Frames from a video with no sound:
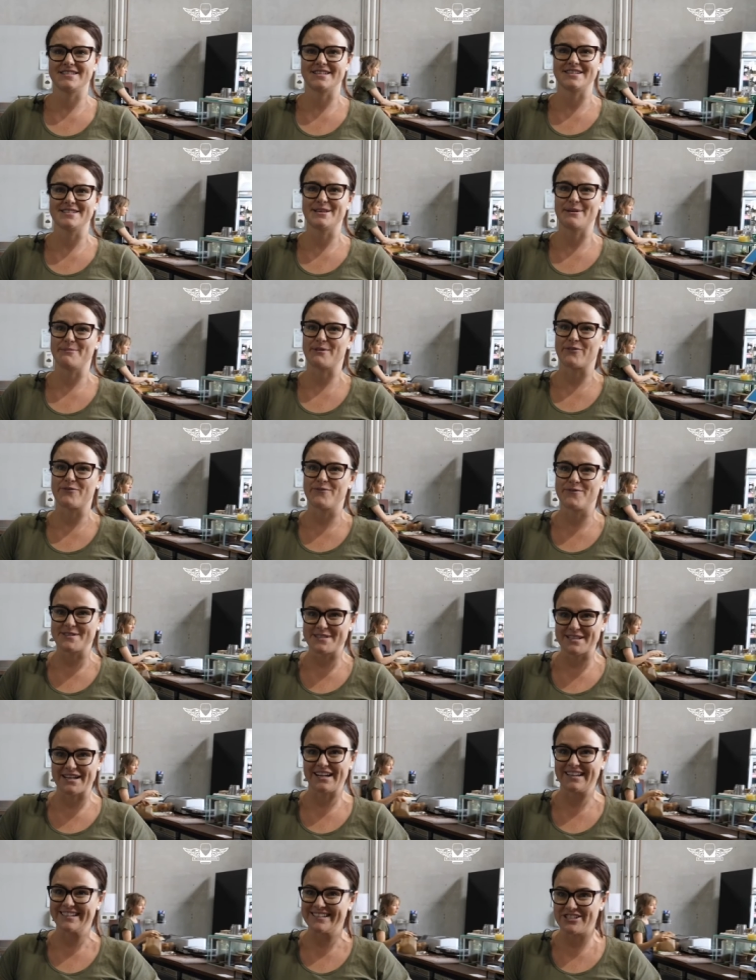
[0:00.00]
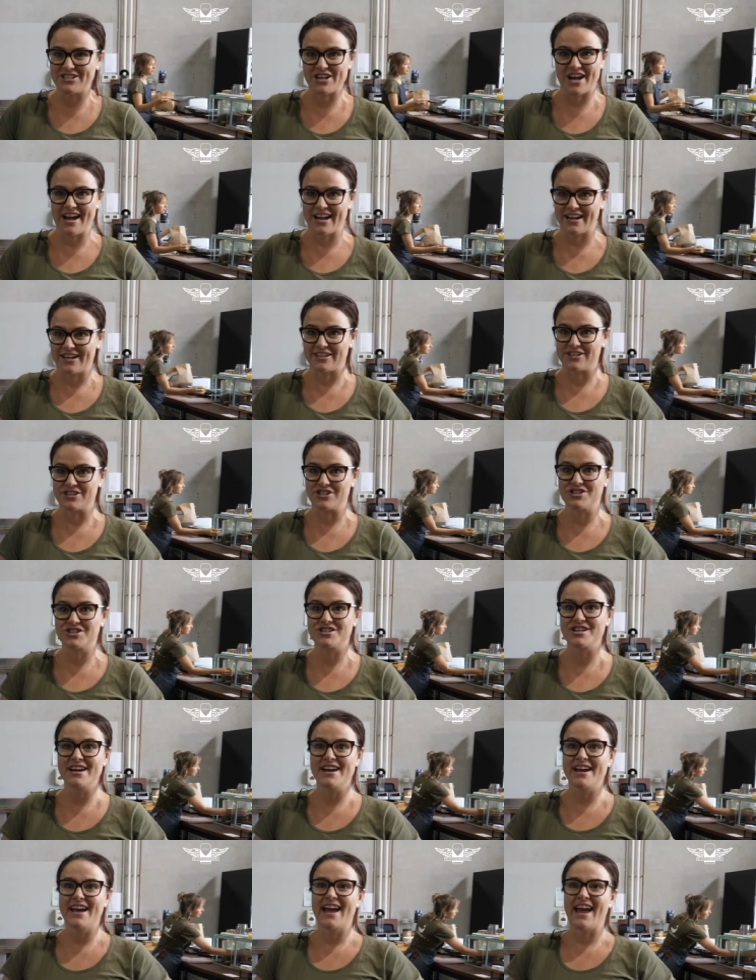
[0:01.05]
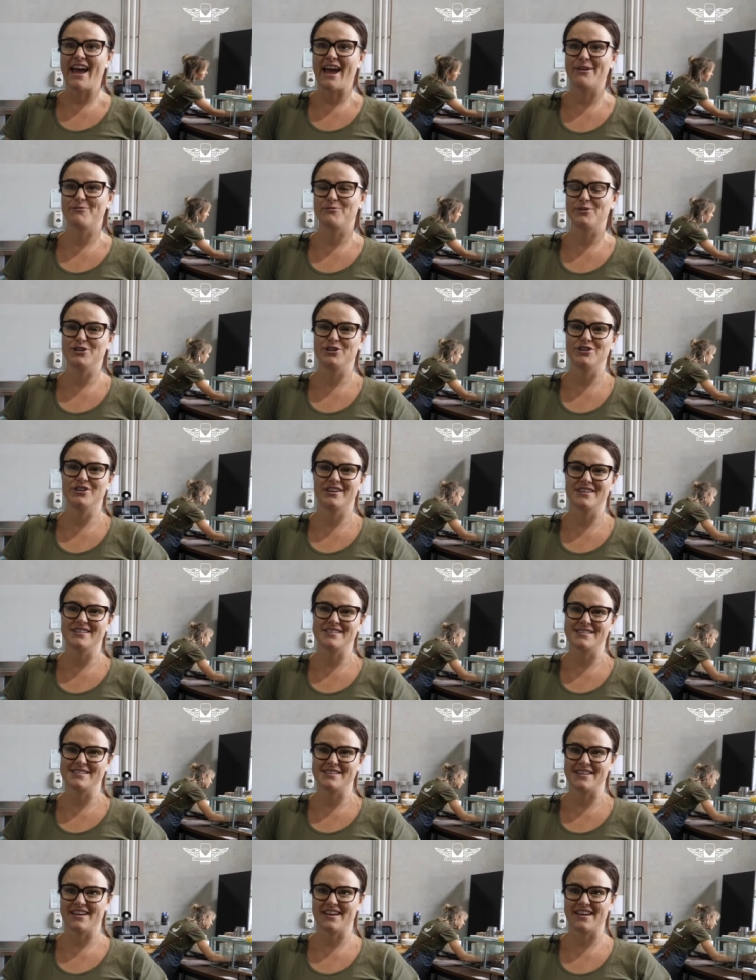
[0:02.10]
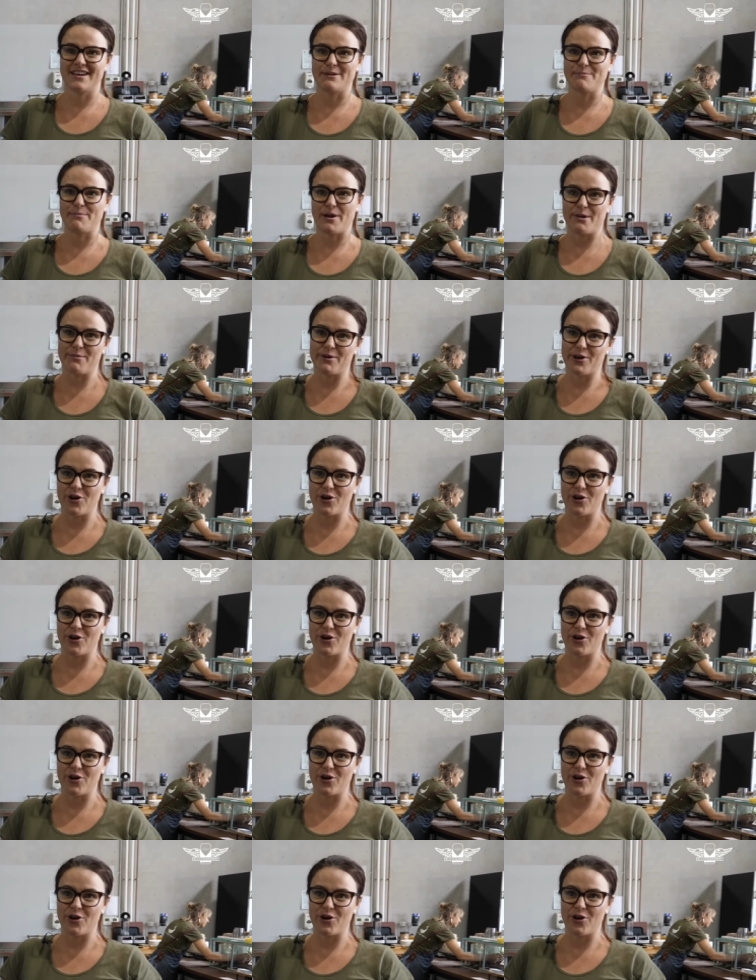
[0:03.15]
see something physically change. And when you can see baby